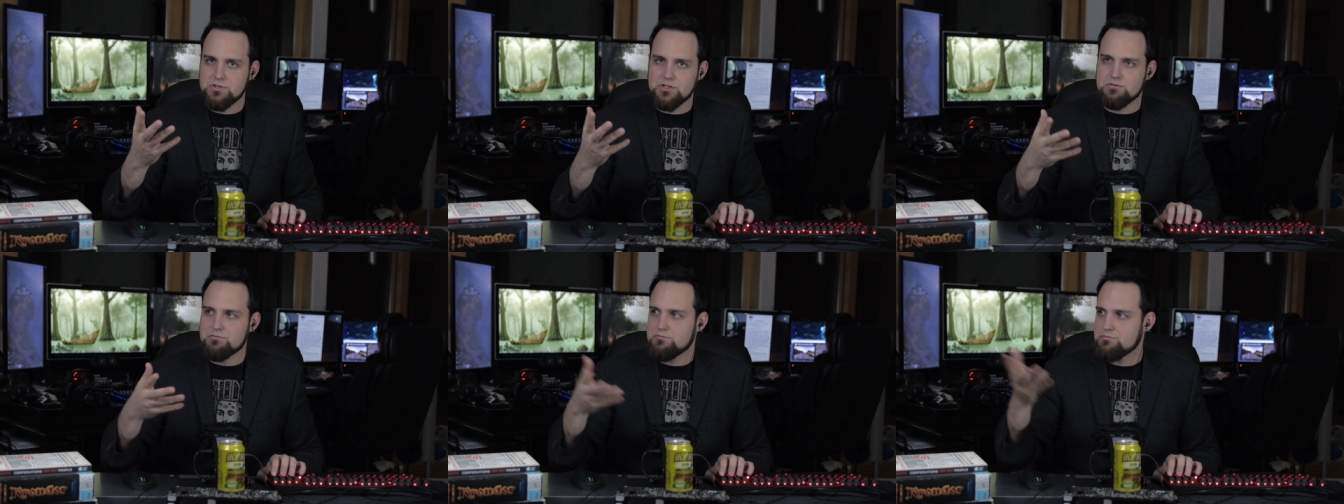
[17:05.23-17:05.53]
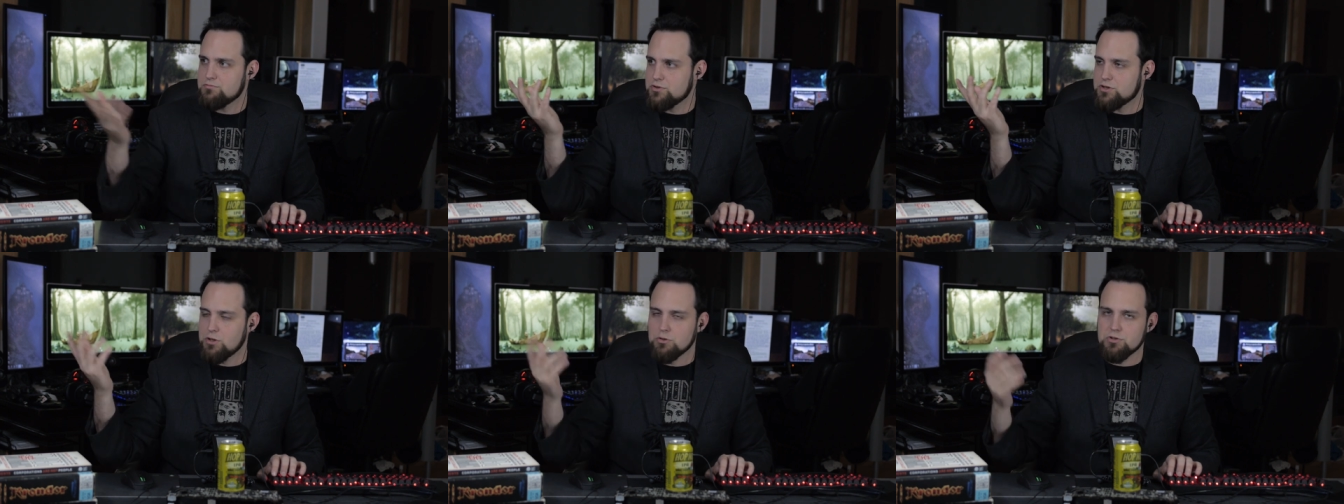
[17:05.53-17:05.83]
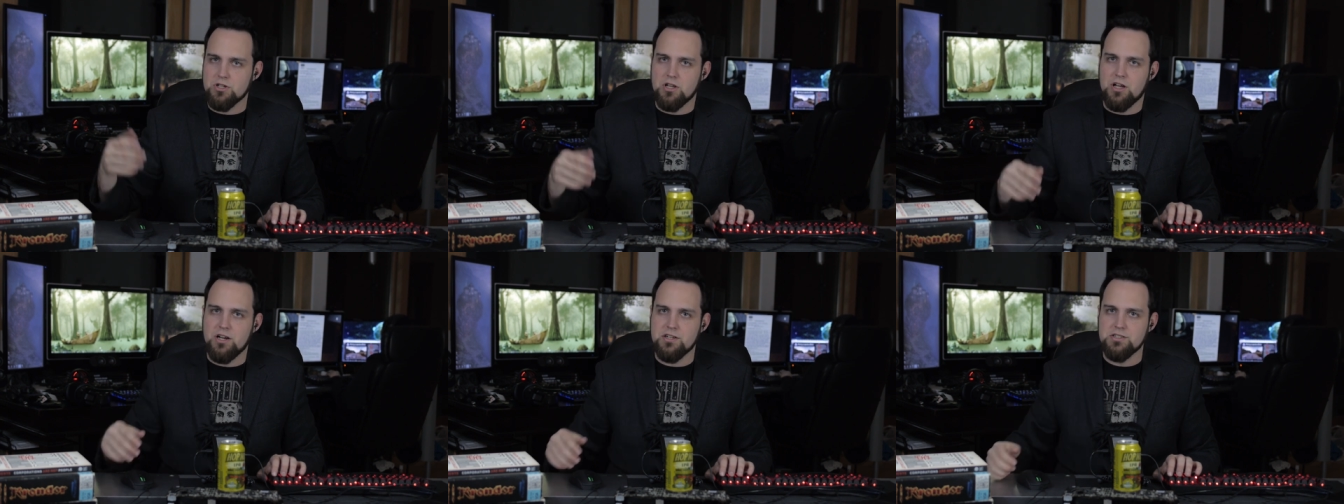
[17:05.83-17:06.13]
just
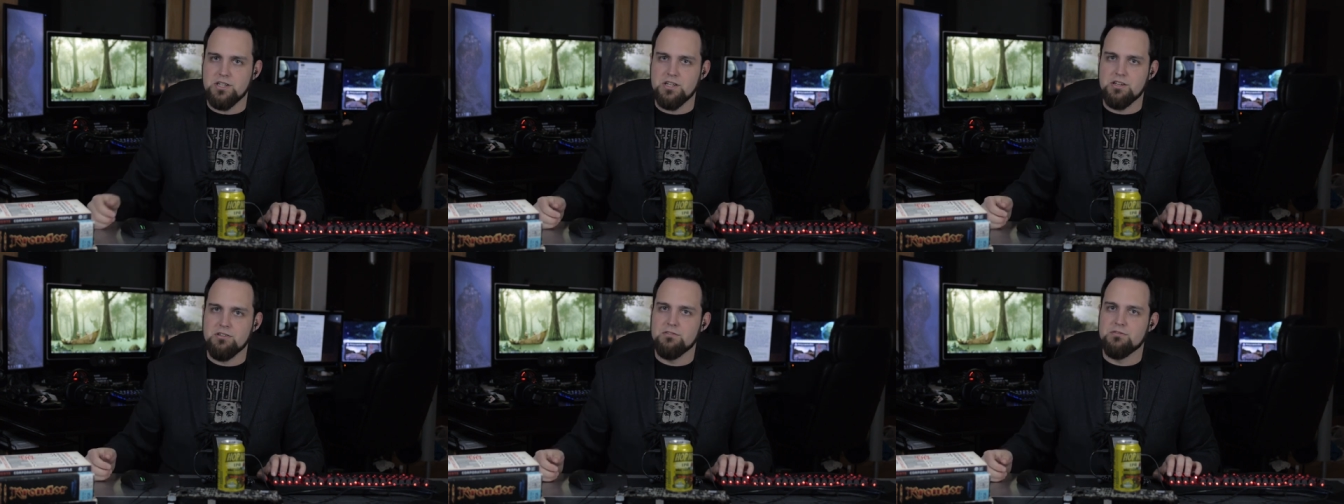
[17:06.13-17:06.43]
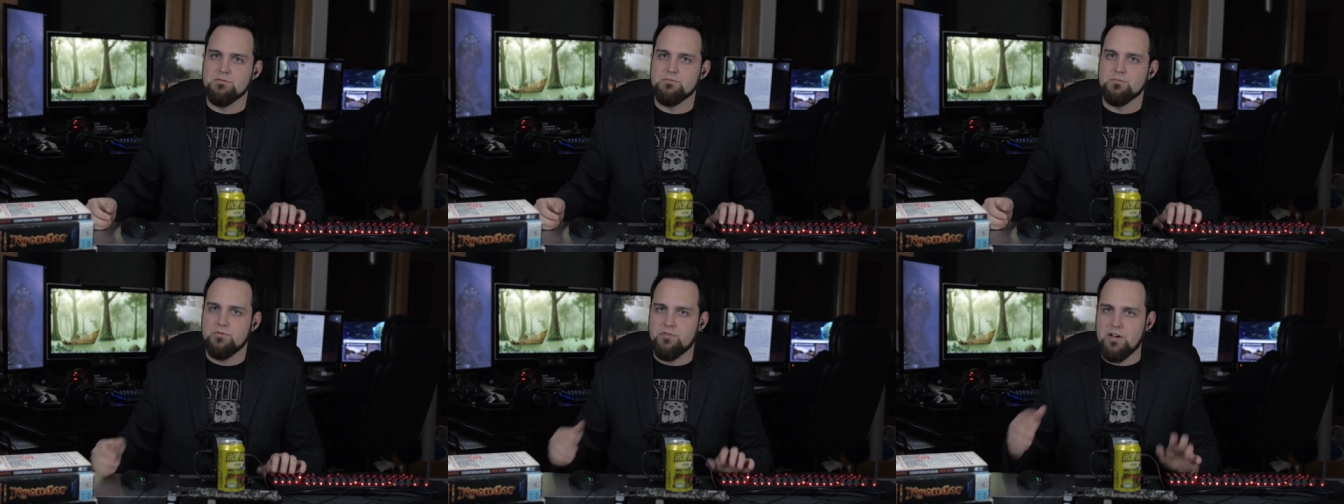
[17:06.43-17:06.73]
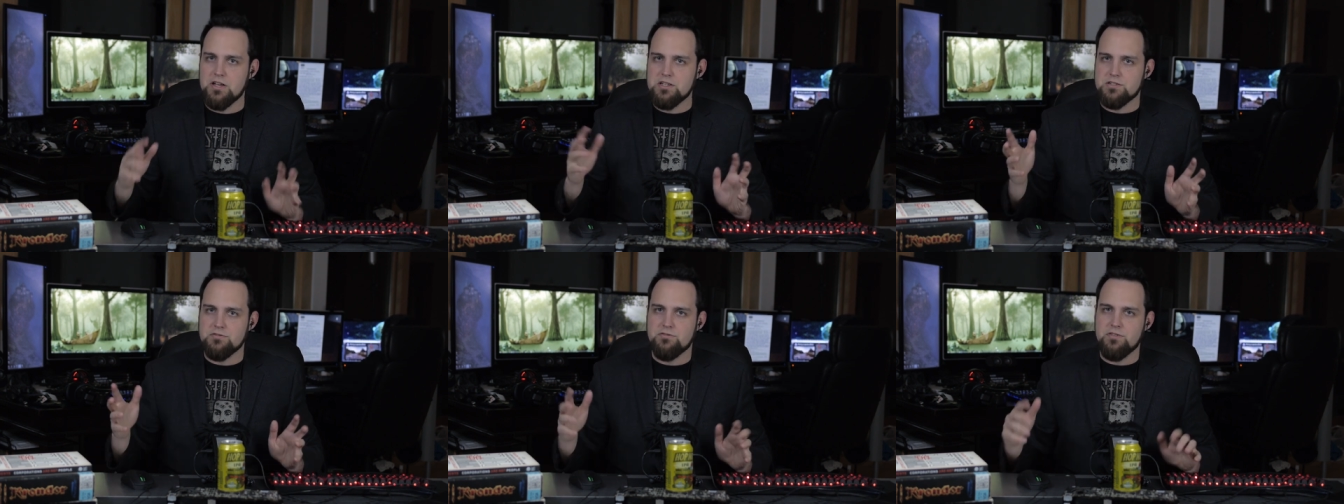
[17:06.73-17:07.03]
socializing
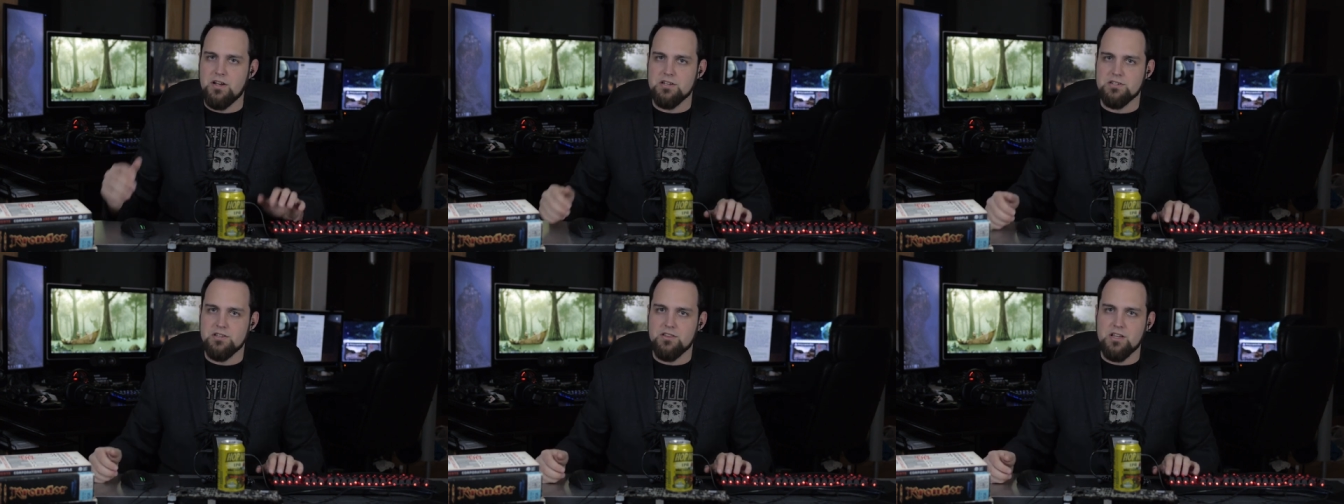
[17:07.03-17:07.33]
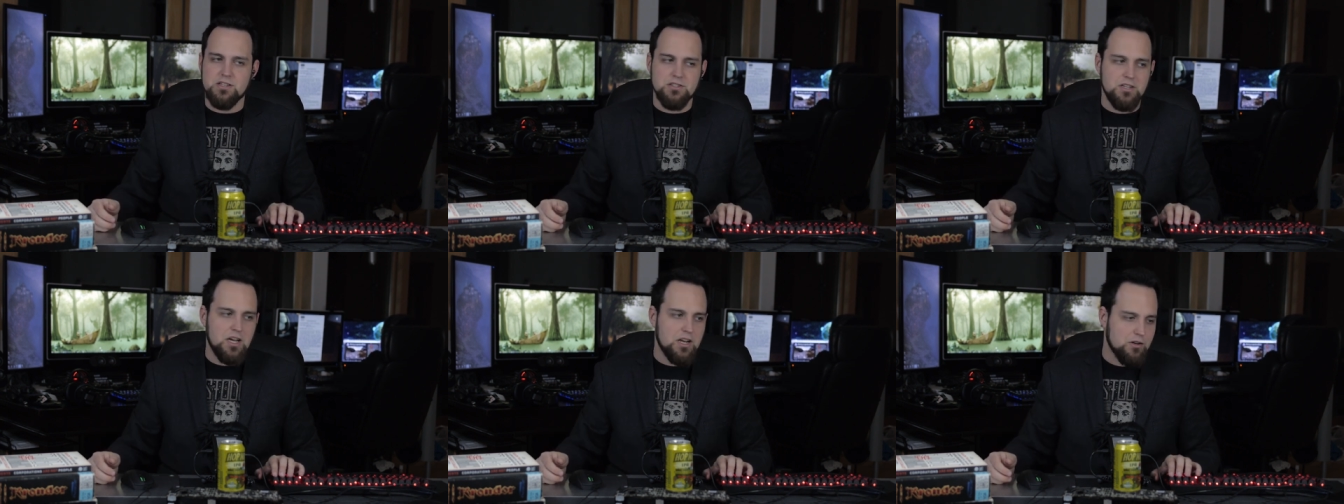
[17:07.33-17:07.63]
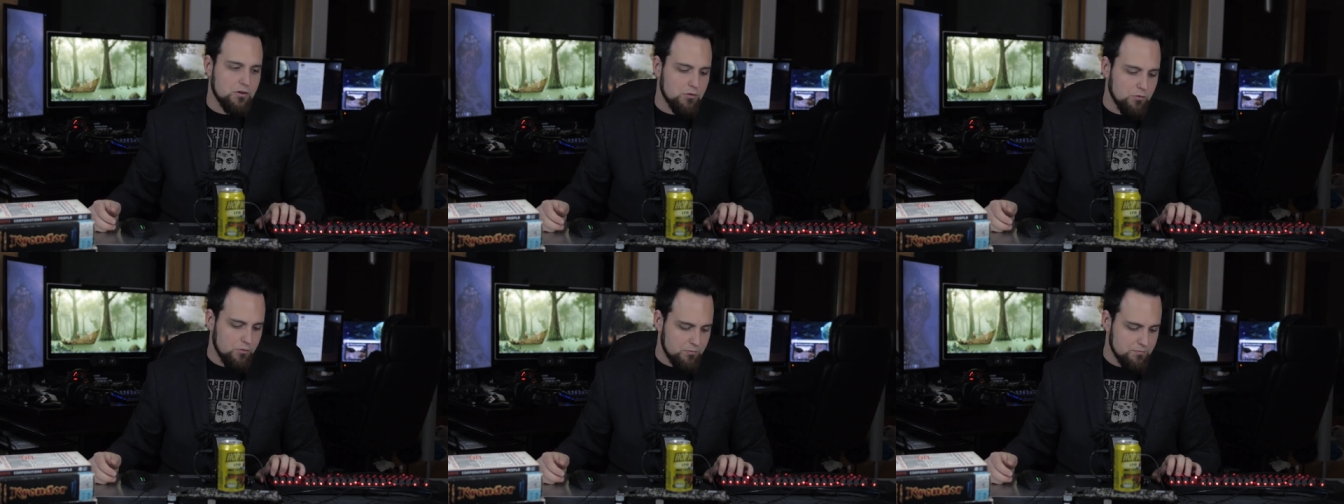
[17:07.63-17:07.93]
face to face. I think it's
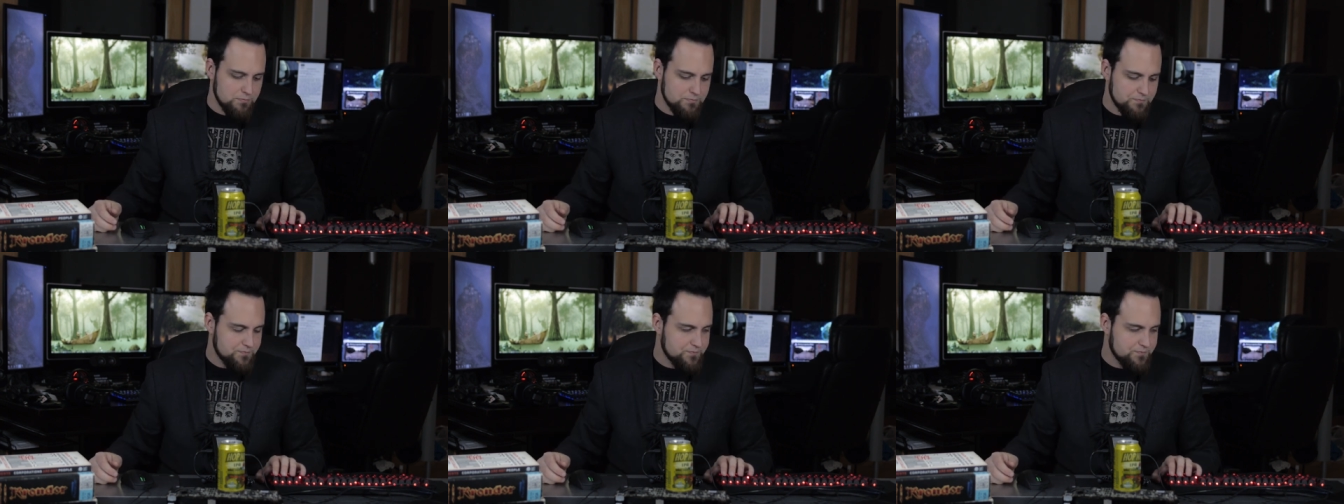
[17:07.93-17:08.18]
kind of cool.